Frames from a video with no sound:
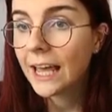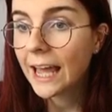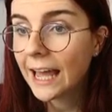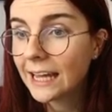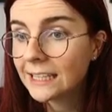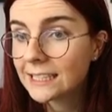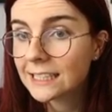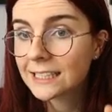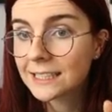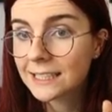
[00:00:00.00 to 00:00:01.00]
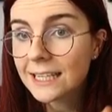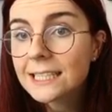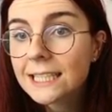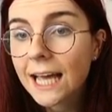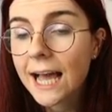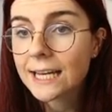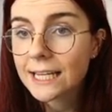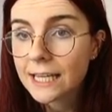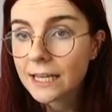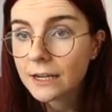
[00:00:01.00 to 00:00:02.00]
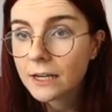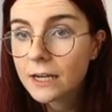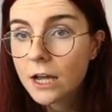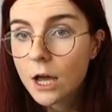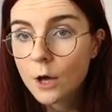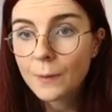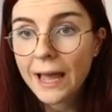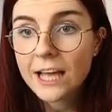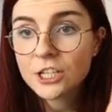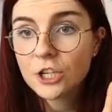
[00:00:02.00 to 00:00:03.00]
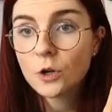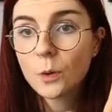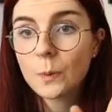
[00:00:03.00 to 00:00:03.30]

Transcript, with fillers: And this guide here by HashiCorp